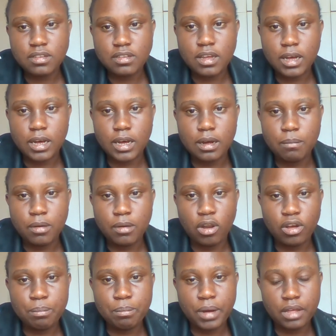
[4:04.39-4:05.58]
Learn
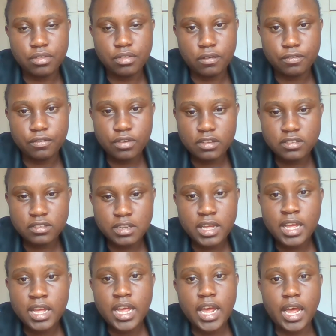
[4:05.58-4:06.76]
Python first,
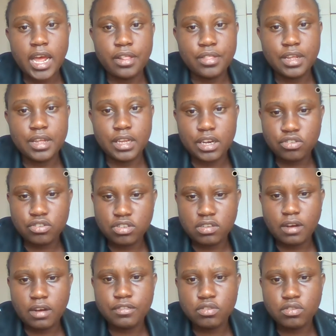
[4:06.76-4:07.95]
and then get into
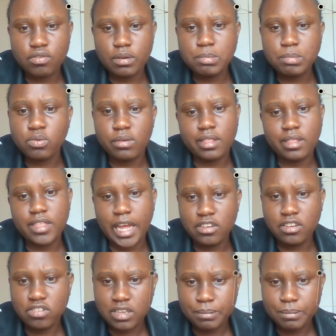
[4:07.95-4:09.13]
JavaScript with
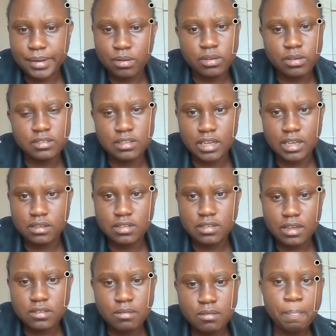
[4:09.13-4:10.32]
HTML, CSS,
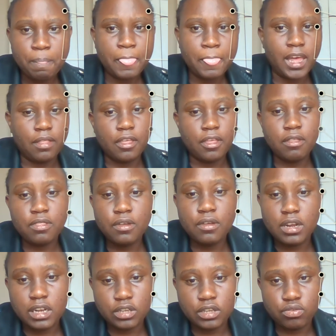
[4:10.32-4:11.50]
and then
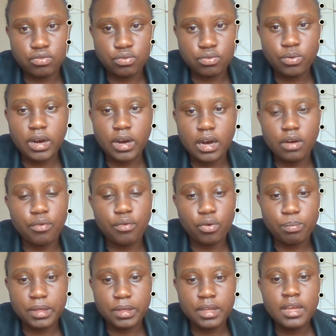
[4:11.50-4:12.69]
thirdly do Ruby.